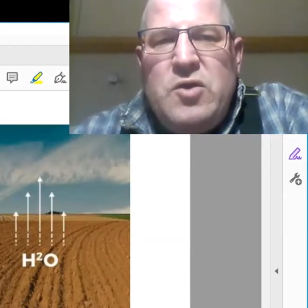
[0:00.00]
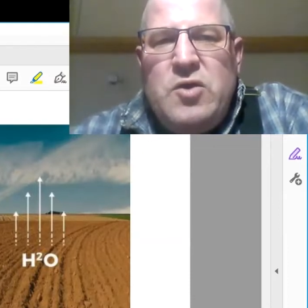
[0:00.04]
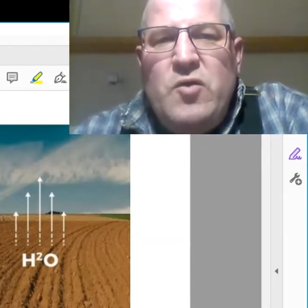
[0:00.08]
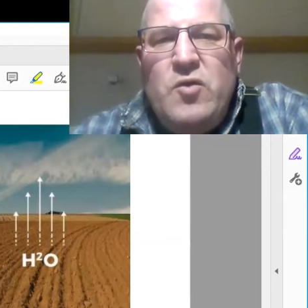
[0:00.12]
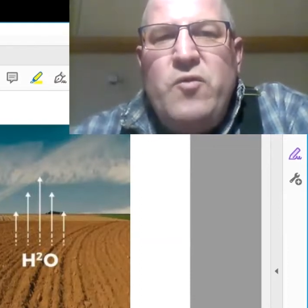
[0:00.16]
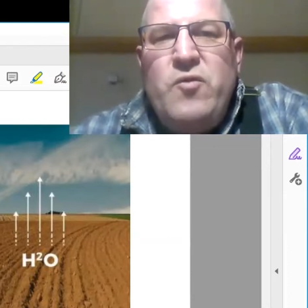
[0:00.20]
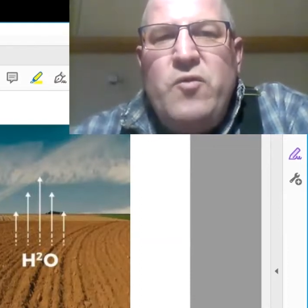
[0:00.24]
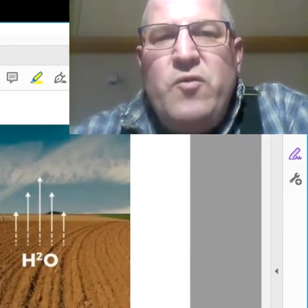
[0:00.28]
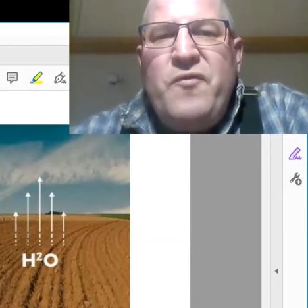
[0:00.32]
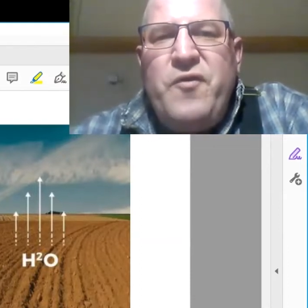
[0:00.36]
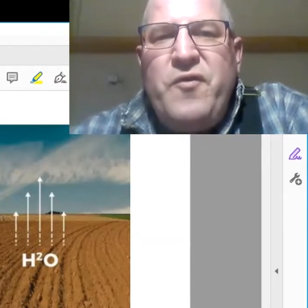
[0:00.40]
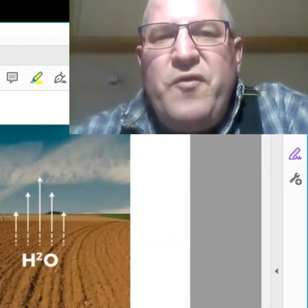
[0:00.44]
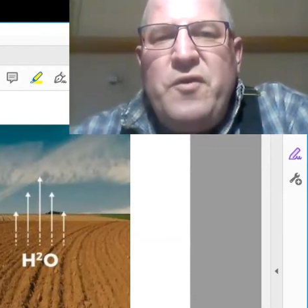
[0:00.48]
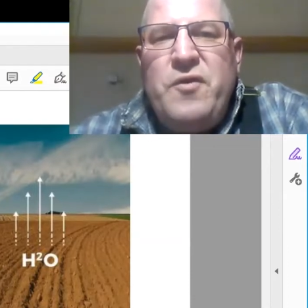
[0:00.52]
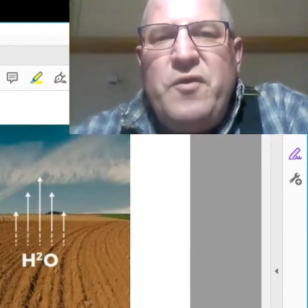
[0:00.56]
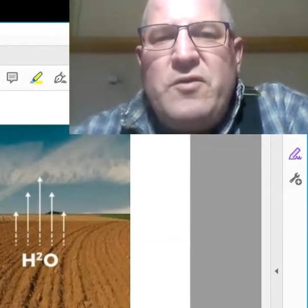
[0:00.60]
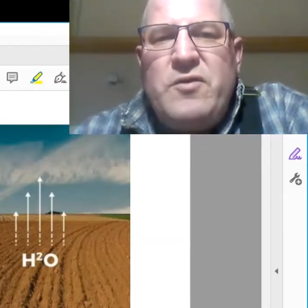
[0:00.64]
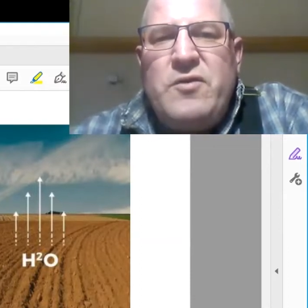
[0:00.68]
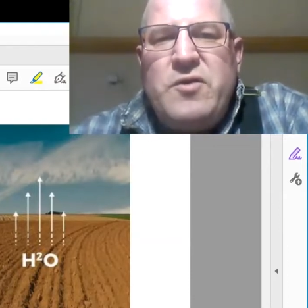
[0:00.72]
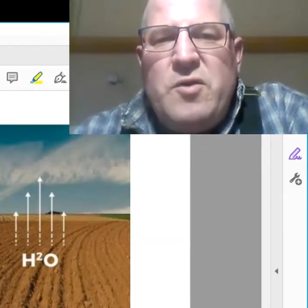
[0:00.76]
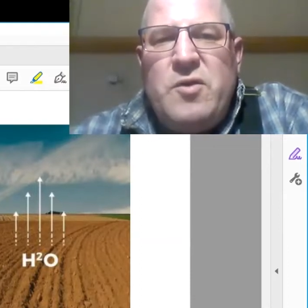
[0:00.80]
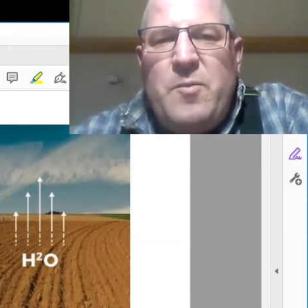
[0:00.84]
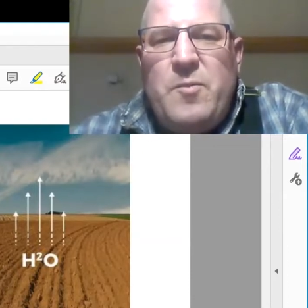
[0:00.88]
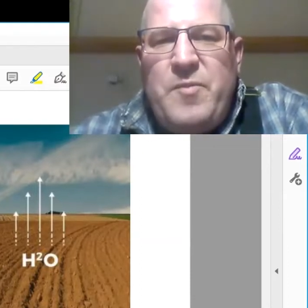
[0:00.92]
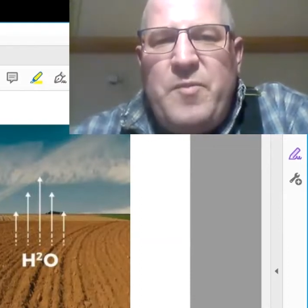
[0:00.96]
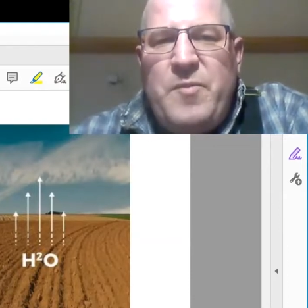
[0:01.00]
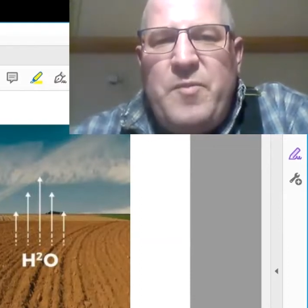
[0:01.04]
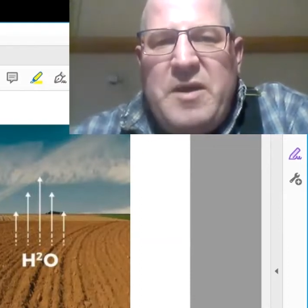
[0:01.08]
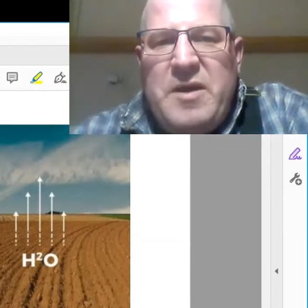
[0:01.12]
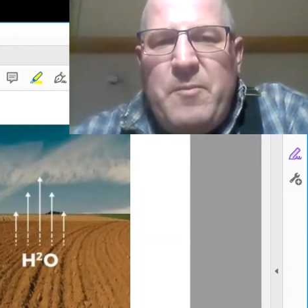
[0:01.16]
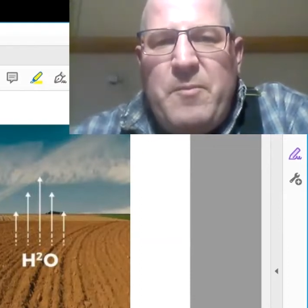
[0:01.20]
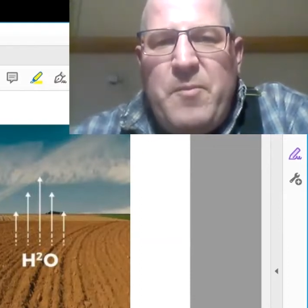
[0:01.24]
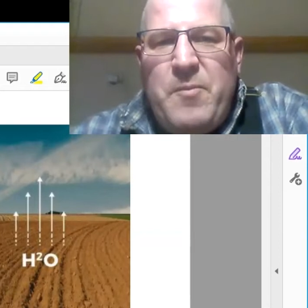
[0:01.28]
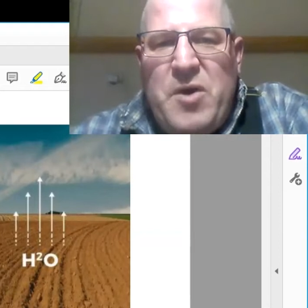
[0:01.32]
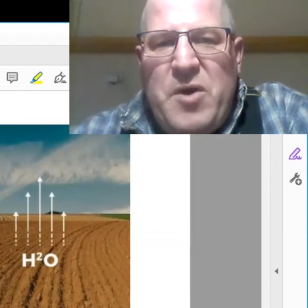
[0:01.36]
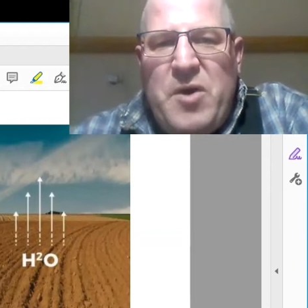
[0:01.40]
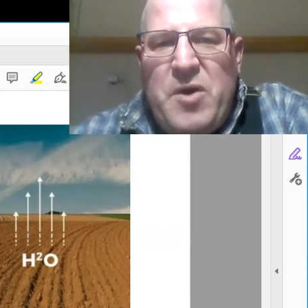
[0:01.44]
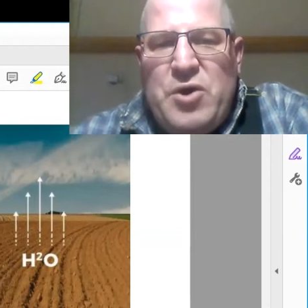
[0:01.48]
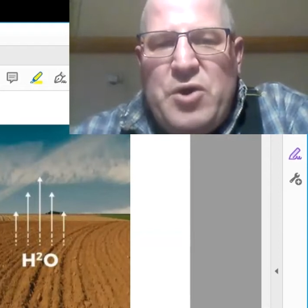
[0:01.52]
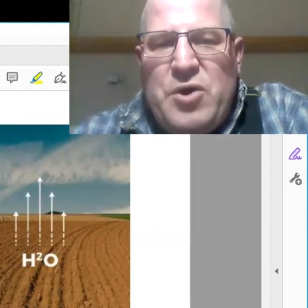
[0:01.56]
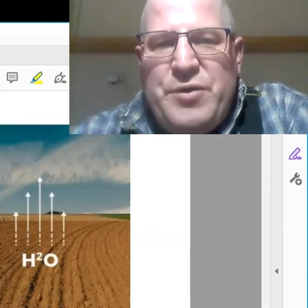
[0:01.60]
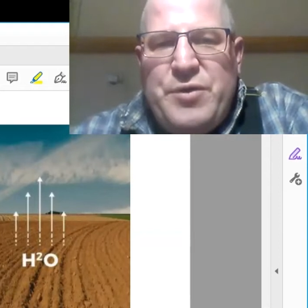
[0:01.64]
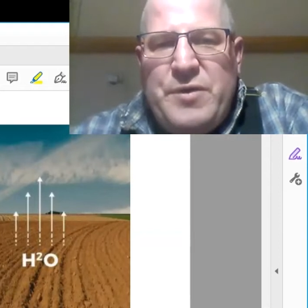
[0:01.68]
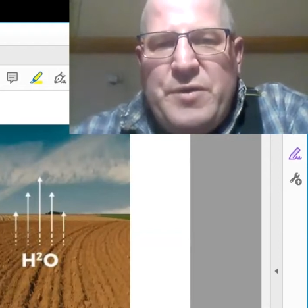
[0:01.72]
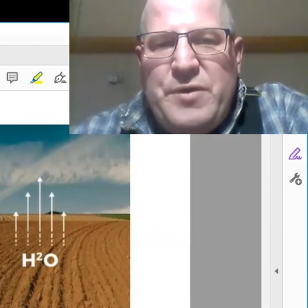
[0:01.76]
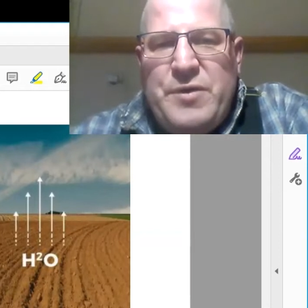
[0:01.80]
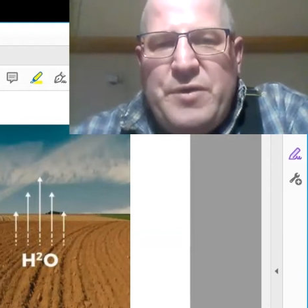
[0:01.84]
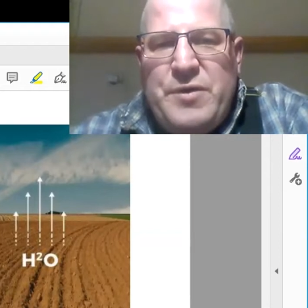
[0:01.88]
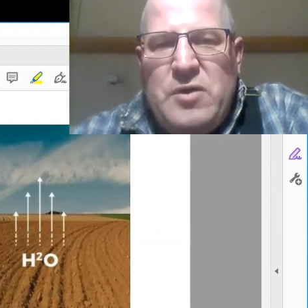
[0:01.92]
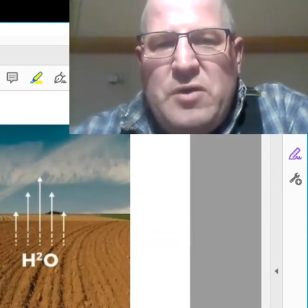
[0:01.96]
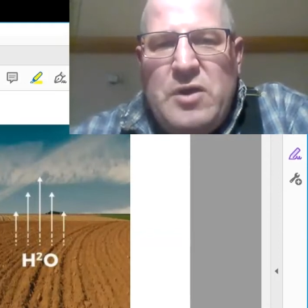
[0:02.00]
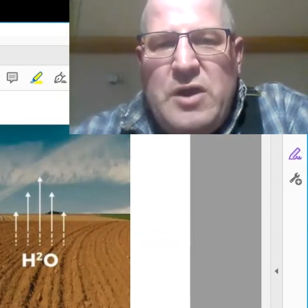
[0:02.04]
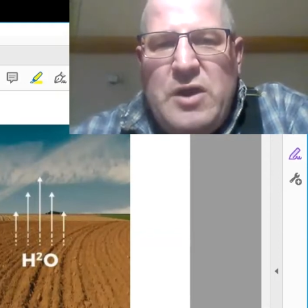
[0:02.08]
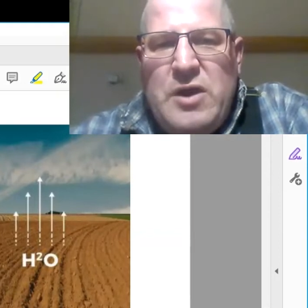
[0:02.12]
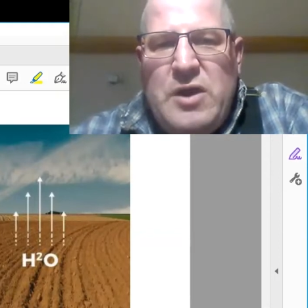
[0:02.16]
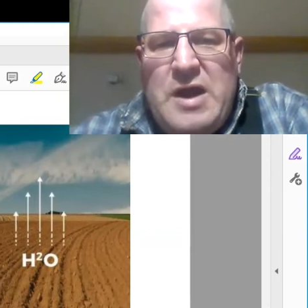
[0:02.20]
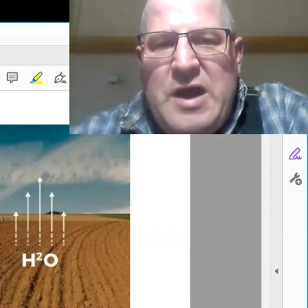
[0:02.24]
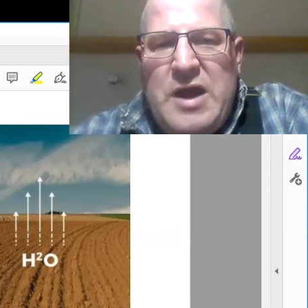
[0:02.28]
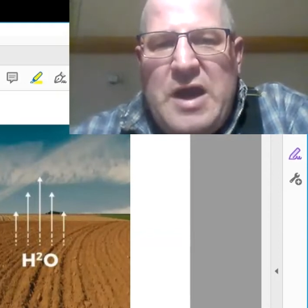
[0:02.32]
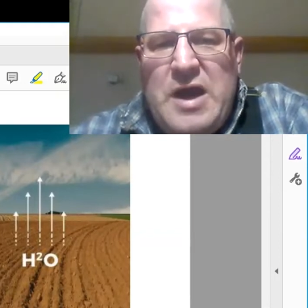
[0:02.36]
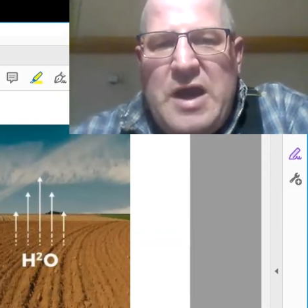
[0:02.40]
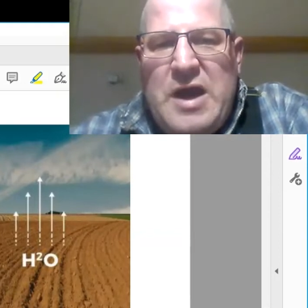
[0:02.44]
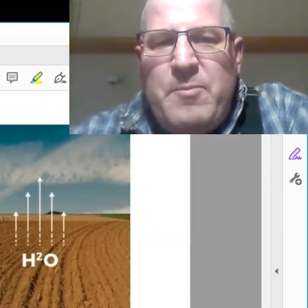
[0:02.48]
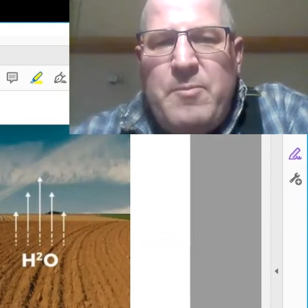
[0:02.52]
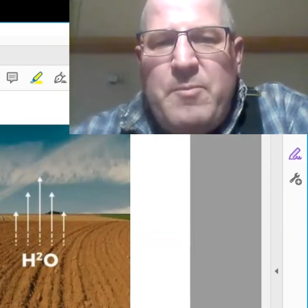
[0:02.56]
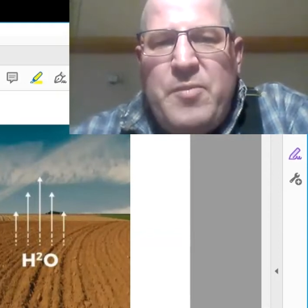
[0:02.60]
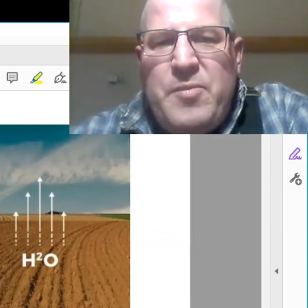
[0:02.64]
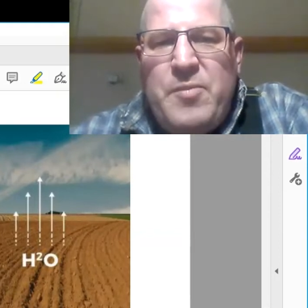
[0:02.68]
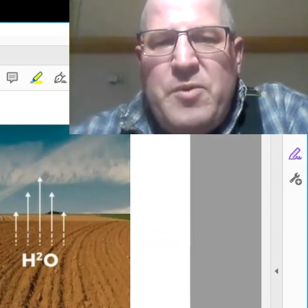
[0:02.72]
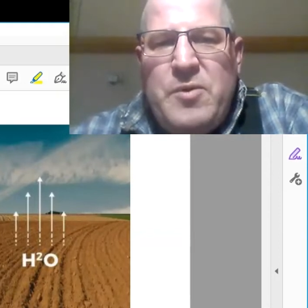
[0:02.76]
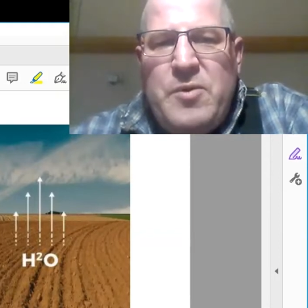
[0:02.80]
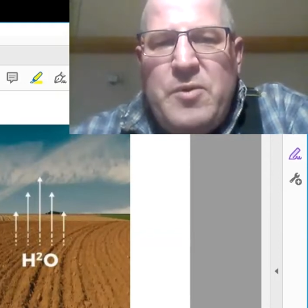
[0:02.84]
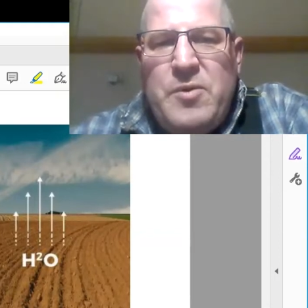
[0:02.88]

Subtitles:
You fill your pig barn up